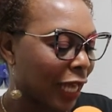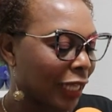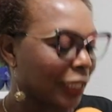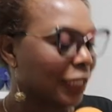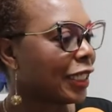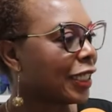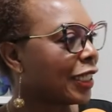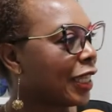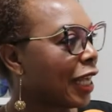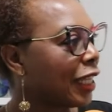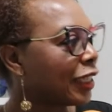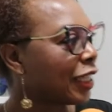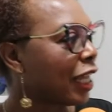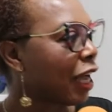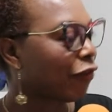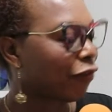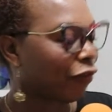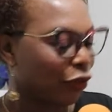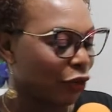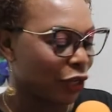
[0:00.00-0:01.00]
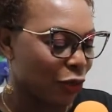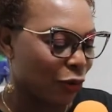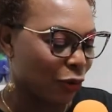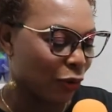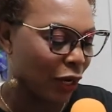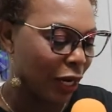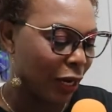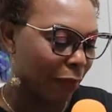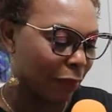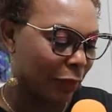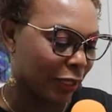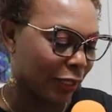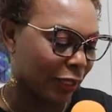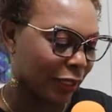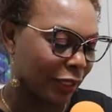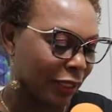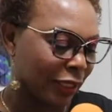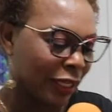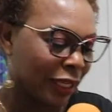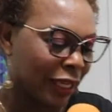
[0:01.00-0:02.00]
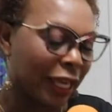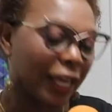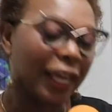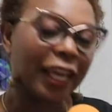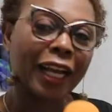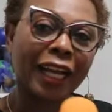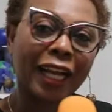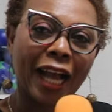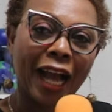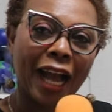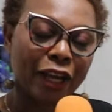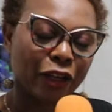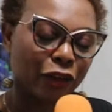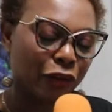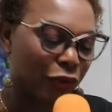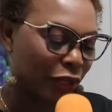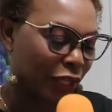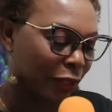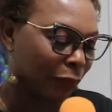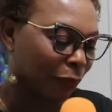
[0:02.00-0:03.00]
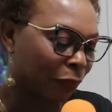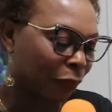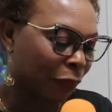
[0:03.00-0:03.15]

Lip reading: at the Center for Newcomers in Calgary.